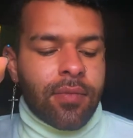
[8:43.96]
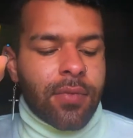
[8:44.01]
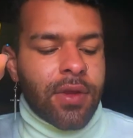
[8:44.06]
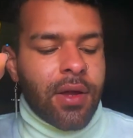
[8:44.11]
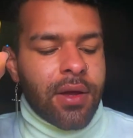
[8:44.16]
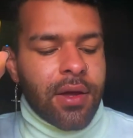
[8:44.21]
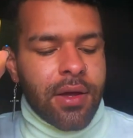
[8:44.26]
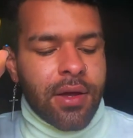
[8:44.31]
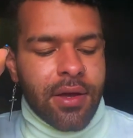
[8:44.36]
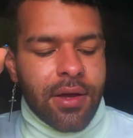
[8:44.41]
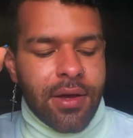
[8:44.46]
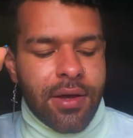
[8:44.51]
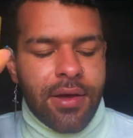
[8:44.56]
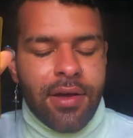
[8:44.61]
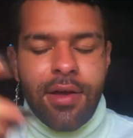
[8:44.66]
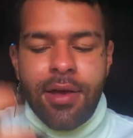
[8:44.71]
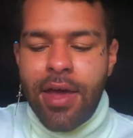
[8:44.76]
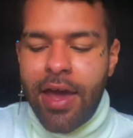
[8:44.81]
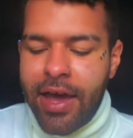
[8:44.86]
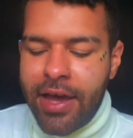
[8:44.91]

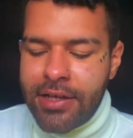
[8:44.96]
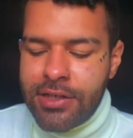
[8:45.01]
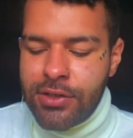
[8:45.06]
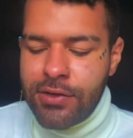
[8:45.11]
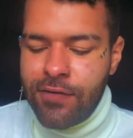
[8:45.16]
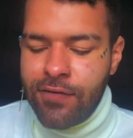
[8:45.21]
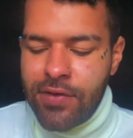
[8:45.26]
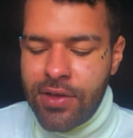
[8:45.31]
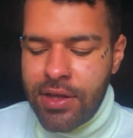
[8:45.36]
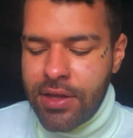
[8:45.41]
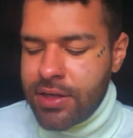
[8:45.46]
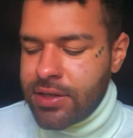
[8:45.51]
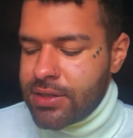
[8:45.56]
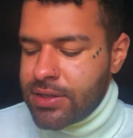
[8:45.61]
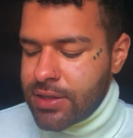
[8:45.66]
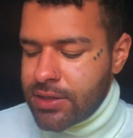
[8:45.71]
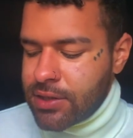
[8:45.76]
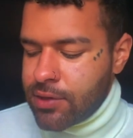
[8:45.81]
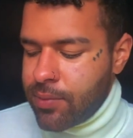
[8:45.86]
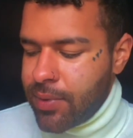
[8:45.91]
has you feeling in
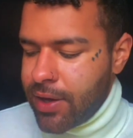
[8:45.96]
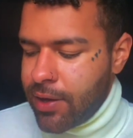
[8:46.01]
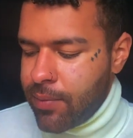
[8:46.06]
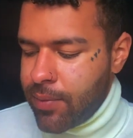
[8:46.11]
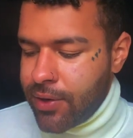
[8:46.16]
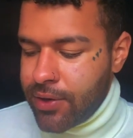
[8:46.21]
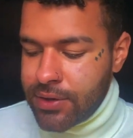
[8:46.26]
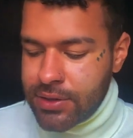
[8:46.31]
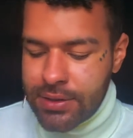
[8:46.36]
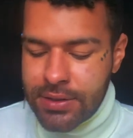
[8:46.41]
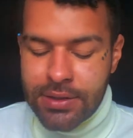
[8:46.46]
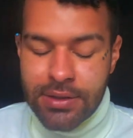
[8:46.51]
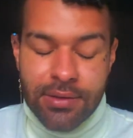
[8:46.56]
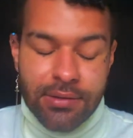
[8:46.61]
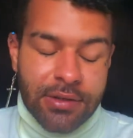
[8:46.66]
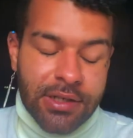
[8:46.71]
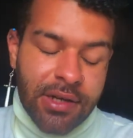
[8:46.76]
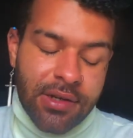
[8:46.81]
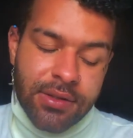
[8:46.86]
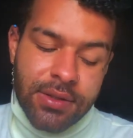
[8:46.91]
such a way where it's
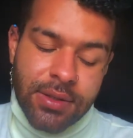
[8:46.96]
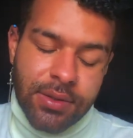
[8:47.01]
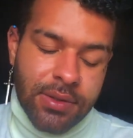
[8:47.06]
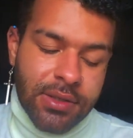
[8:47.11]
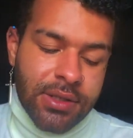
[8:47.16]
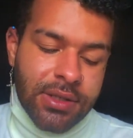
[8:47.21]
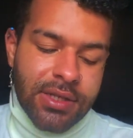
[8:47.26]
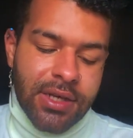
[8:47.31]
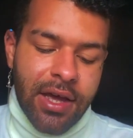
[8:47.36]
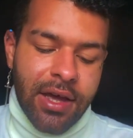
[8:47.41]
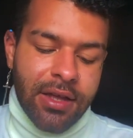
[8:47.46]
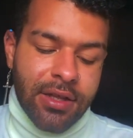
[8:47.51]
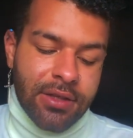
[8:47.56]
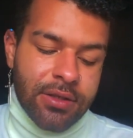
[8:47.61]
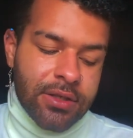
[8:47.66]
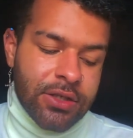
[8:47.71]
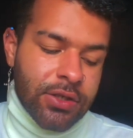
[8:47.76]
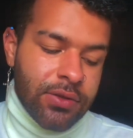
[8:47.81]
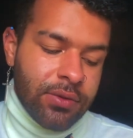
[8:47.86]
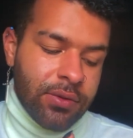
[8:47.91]
just Ten of Swords. Yeah,
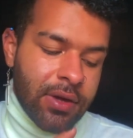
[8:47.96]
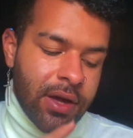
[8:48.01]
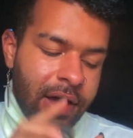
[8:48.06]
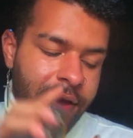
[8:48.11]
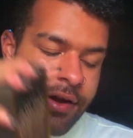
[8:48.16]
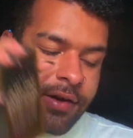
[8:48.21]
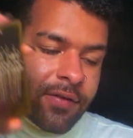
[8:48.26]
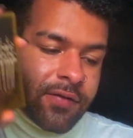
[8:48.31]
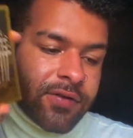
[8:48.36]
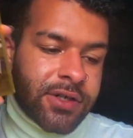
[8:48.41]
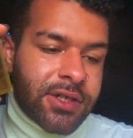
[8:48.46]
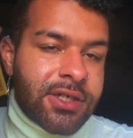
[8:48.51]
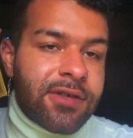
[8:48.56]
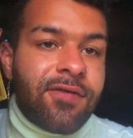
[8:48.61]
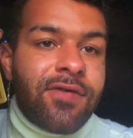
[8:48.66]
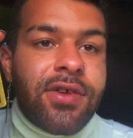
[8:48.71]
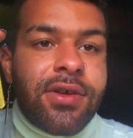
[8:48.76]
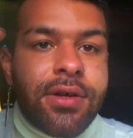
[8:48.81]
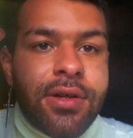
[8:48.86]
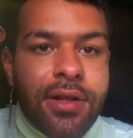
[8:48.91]
you kind of just
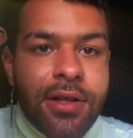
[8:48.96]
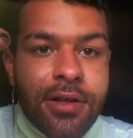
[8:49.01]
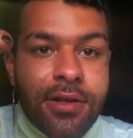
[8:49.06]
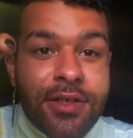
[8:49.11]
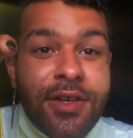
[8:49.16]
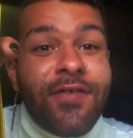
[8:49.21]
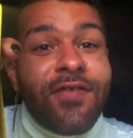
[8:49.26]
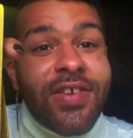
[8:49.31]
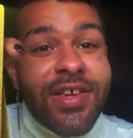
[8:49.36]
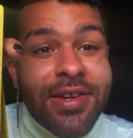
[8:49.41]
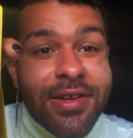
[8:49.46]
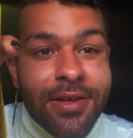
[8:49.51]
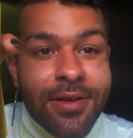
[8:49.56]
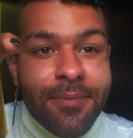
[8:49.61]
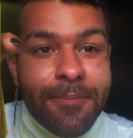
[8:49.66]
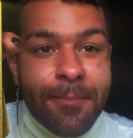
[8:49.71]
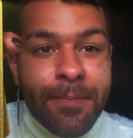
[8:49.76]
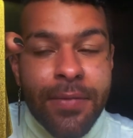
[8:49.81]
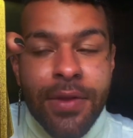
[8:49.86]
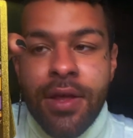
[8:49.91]
feel defeated.
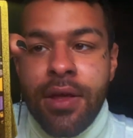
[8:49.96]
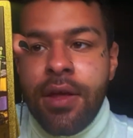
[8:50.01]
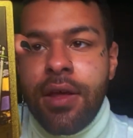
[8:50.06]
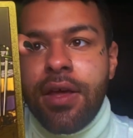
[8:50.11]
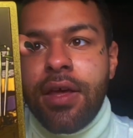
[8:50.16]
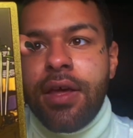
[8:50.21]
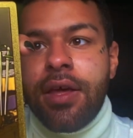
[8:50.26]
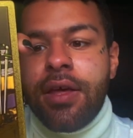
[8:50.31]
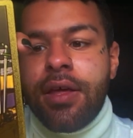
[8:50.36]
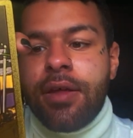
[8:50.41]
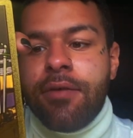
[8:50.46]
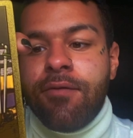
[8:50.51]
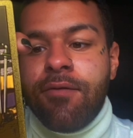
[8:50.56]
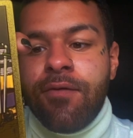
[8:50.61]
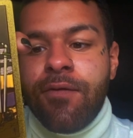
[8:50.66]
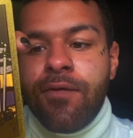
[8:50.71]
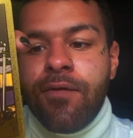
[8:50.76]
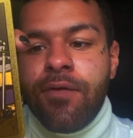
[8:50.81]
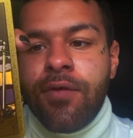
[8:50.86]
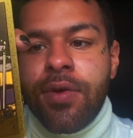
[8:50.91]
It
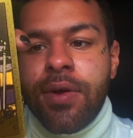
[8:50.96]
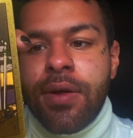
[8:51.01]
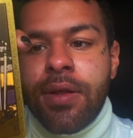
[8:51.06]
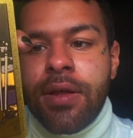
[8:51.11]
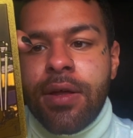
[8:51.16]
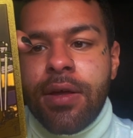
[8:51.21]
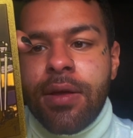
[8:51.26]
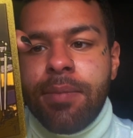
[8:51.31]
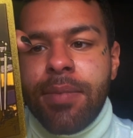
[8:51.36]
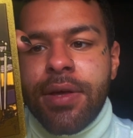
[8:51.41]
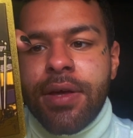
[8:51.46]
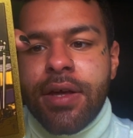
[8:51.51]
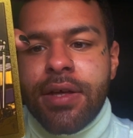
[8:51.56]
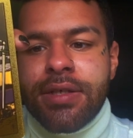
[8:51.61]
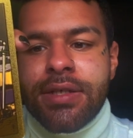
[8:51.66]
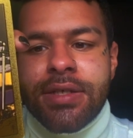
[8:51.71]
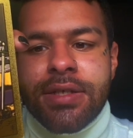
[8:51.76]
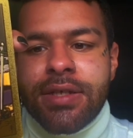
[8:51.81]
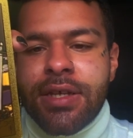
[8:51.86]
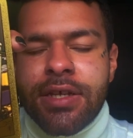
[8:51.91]
really, because
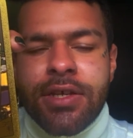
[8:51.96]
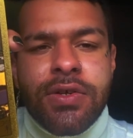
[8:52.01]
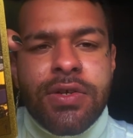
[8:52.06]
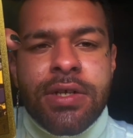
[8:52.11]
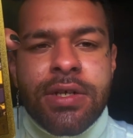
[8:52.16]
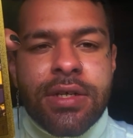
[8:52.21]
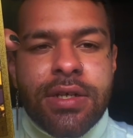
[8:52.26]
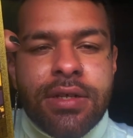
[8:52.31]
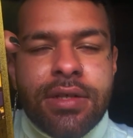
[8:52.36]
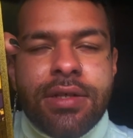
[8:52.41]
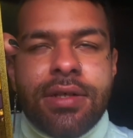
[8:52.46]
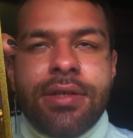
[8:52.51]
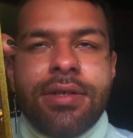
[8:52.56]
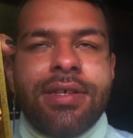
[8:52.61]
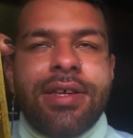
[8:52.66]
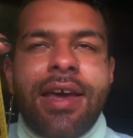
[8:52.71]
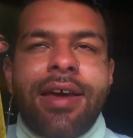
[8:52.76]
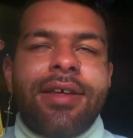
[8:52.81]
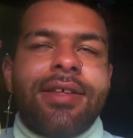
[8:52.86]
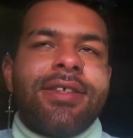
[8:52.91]
it's like you didn't,
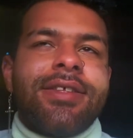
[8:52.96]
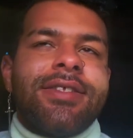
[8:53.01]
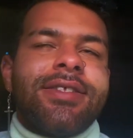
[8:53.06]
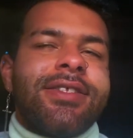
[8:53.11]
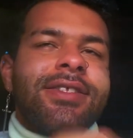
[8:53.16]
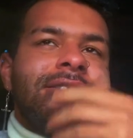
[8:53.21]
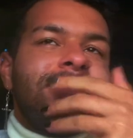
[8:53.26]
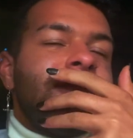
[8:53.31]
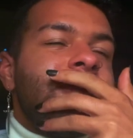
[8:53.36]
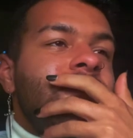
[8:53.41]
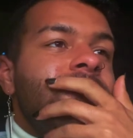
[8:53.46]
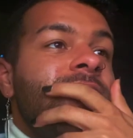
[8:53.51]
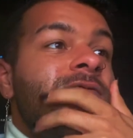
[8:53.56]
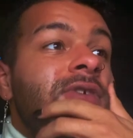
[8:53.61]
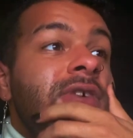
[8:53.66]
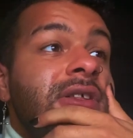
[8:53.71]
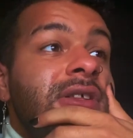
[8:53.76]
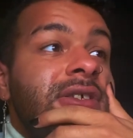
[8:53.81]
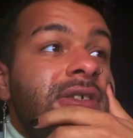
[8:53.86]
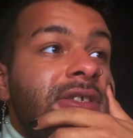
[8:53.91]
yeah, it
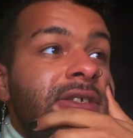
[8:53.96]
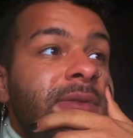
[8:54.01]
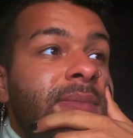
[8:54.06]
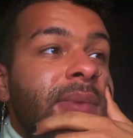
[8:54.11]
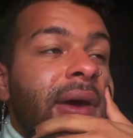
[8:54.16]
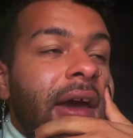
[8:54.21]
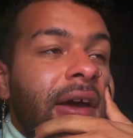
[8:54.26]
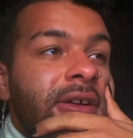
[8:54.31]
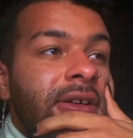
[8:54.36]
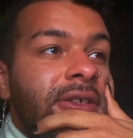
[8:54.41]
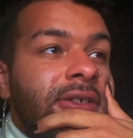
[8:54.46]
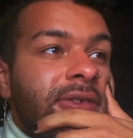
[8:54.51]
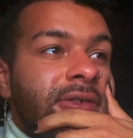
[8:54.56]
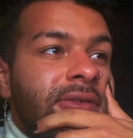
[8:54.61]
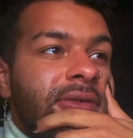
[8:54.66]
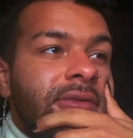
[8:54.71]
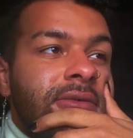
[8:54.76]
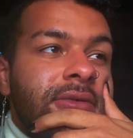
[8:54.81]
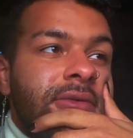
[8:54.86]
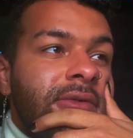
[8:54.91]
really just impacted
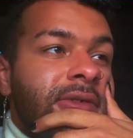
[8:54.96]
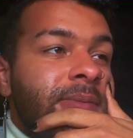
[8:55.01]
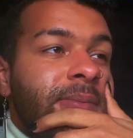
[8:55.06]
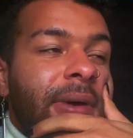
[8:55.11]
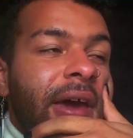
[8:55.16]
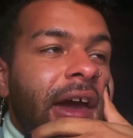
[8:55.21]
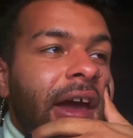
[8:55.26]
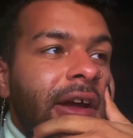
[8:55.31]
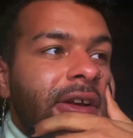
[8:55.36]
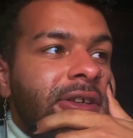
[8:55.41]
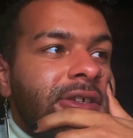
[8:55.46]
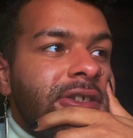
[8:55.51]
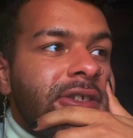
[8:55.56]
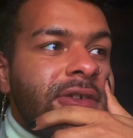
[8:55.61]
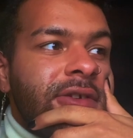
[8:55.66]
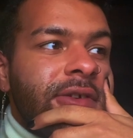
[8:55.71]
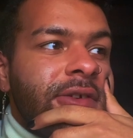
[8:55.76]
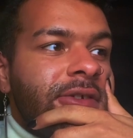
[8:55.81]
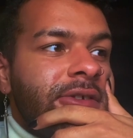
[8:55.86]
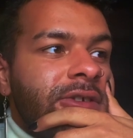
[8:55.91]
you.
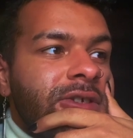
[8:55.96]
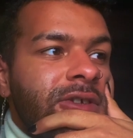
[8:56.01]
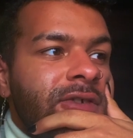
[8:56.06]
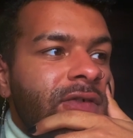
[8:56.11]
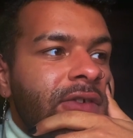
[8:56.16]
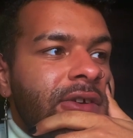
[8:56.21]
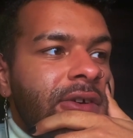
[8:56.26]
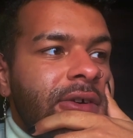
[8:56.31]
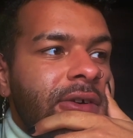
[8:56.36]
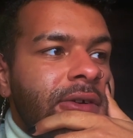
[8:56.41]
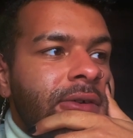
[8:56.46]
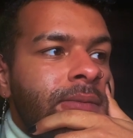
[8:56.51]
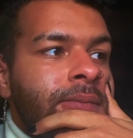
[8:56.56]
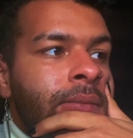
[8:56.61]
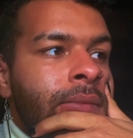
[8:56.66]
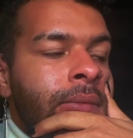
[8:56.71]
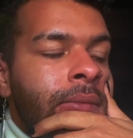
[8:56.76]
You just feel,